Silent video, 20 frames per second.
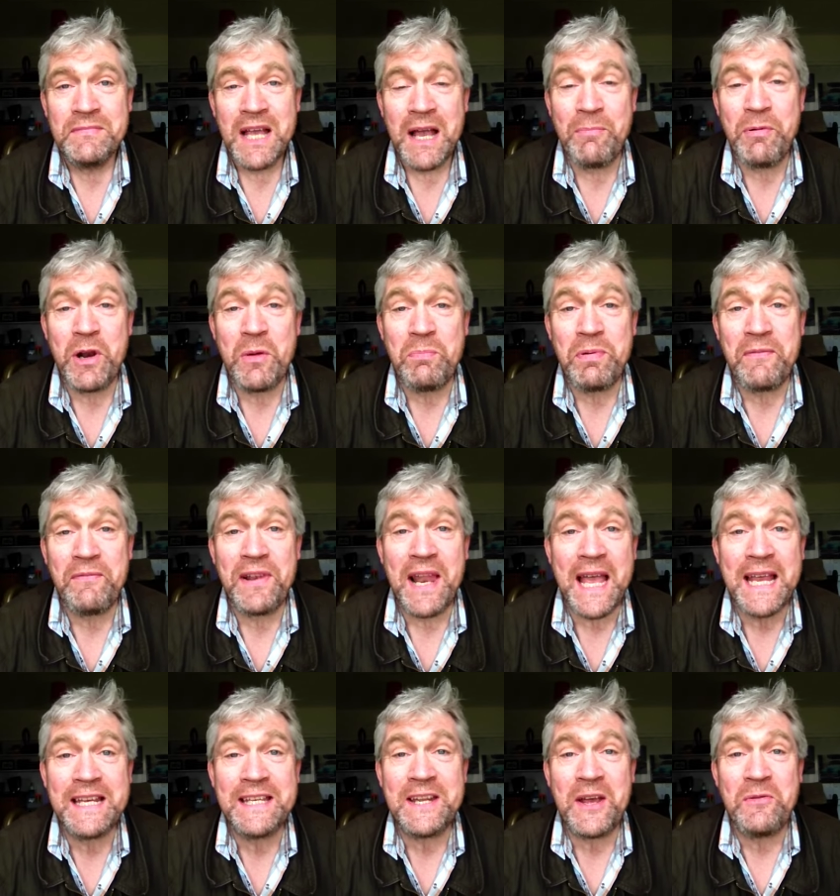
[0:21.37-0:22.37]
I put up a
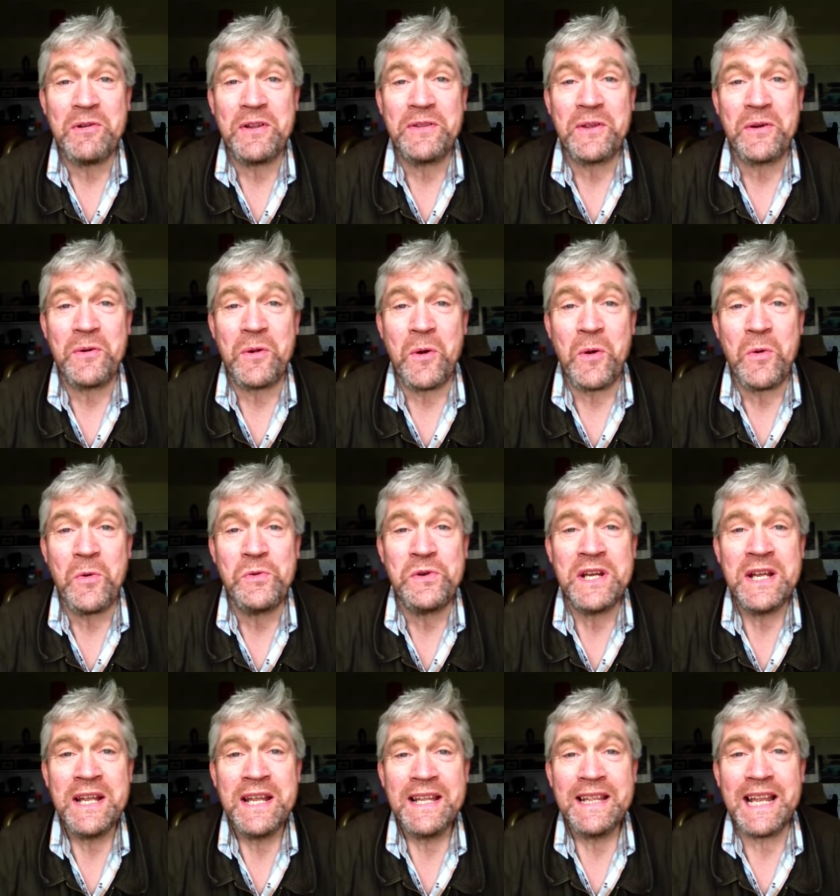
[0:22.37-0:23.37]
flag down at the
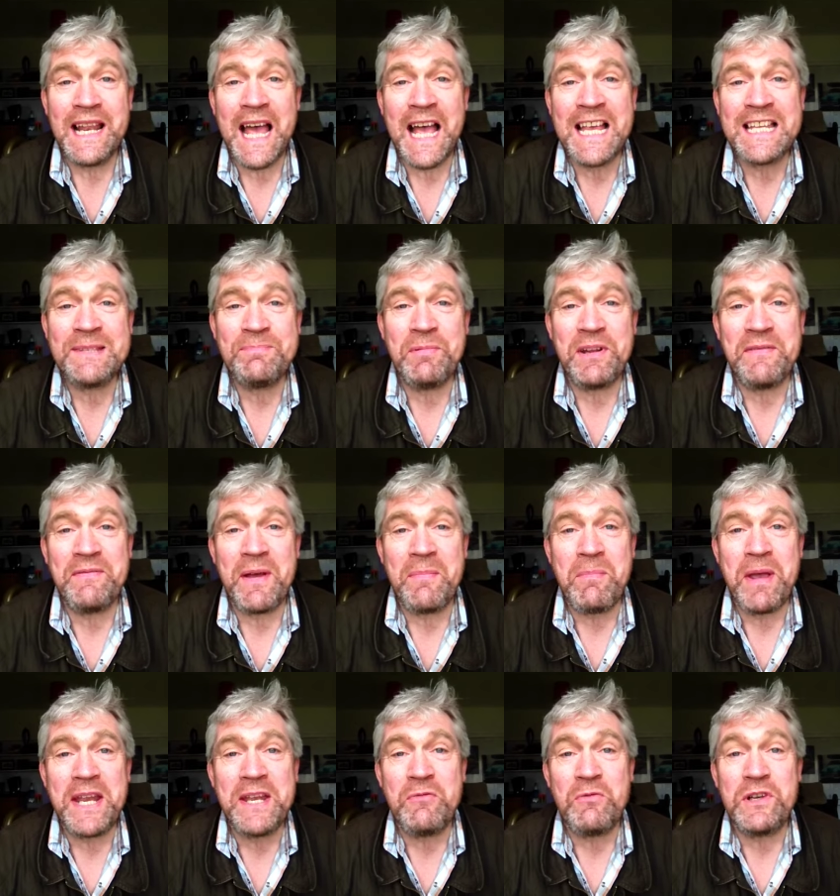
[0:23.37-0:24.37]
road. The last bit of
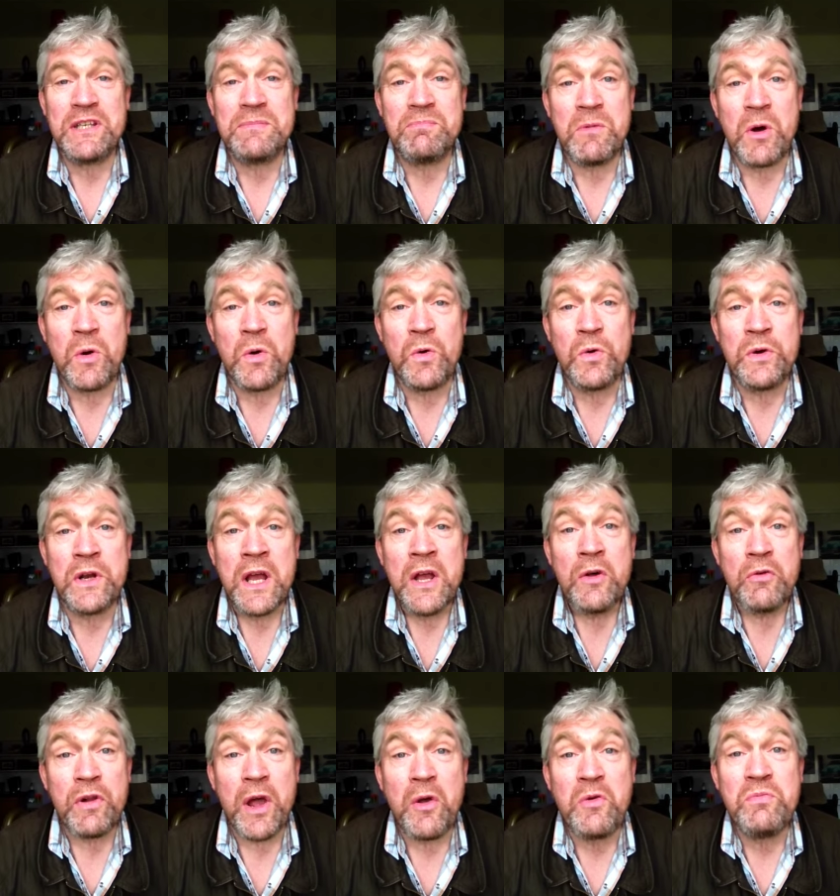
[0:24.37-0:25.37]
a meadow was mowed,
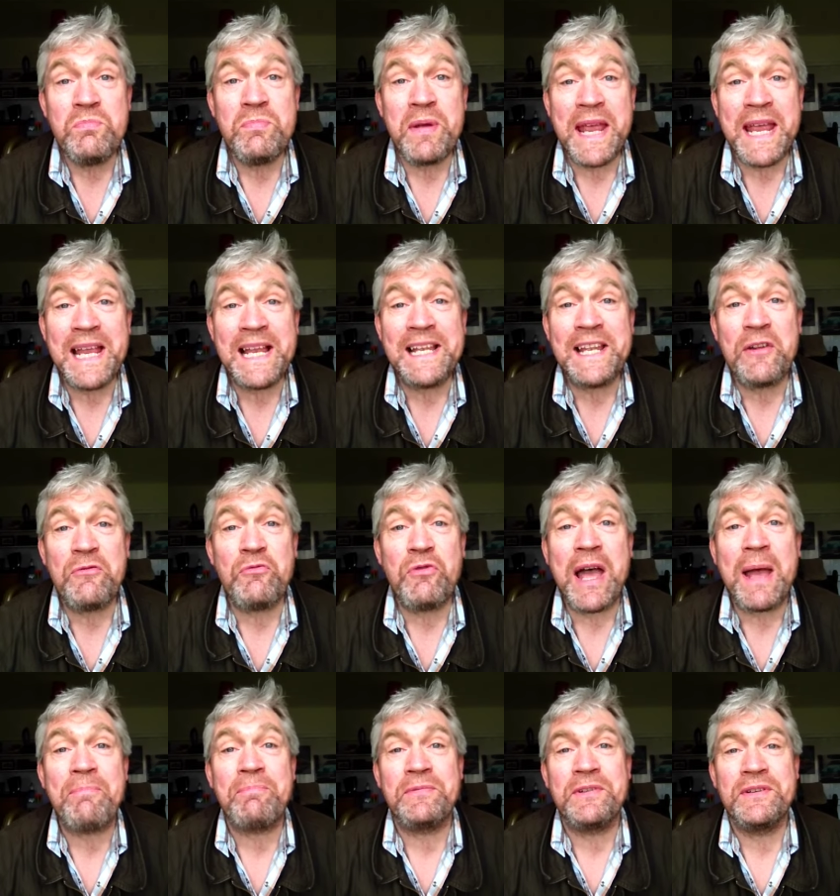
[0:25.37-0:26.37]
round baled and
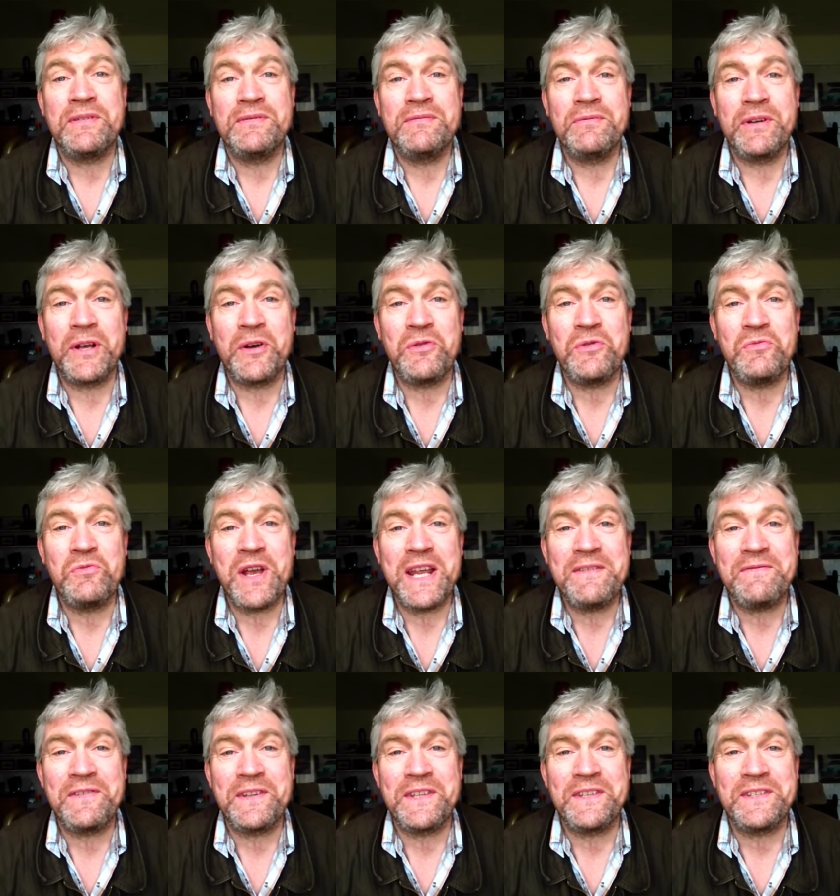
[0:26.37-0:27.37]
wrapped. We couldn't
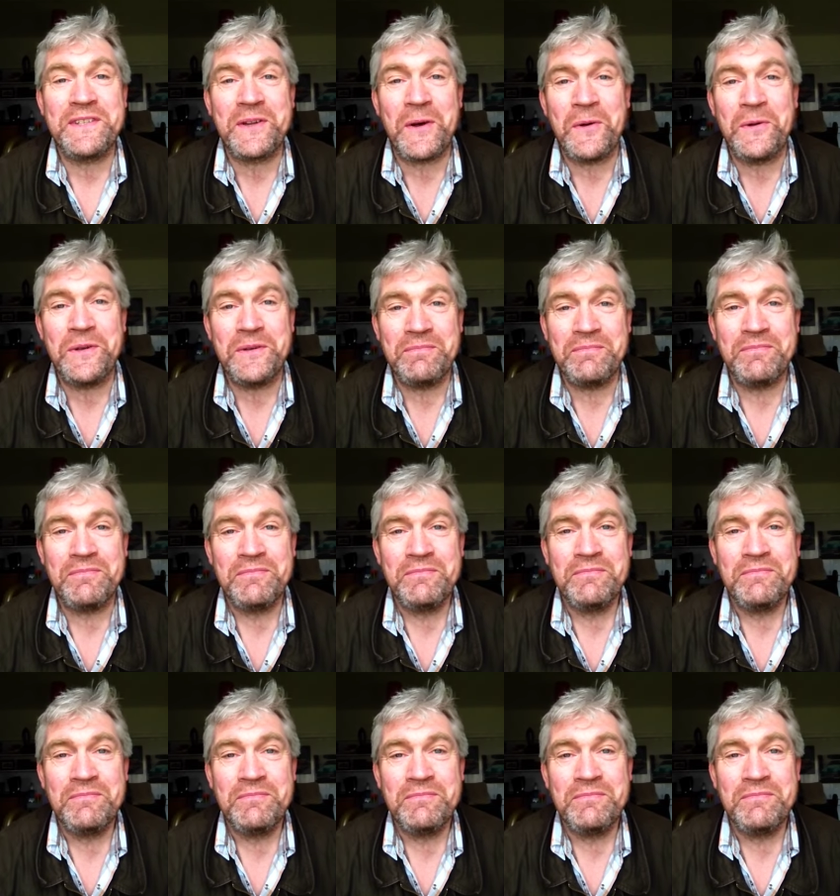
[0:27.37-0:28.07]
wait for the sun.